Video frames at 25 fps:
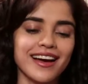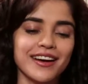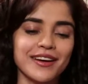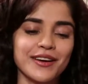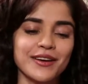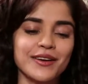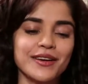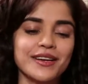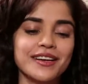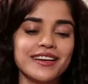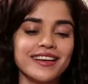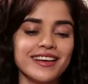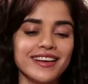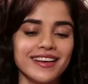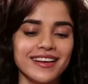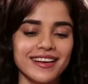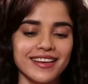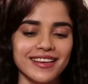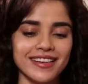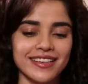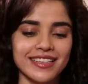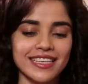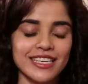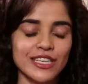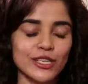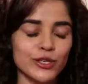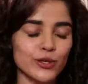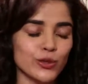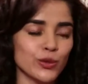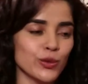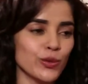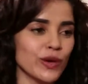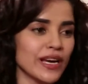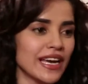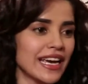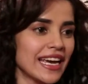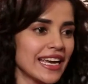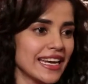I didn't need to
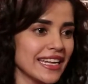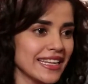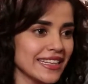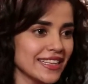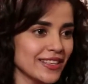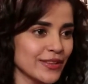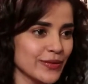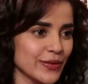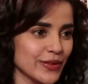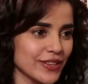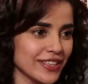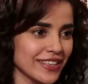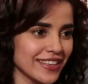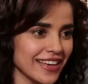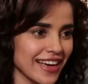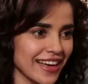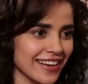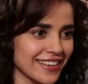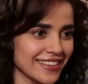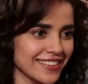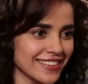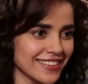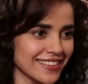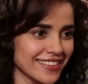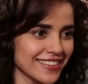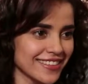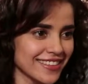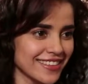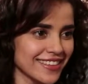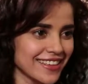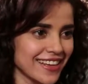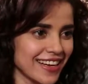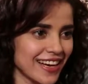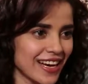do anything for the character.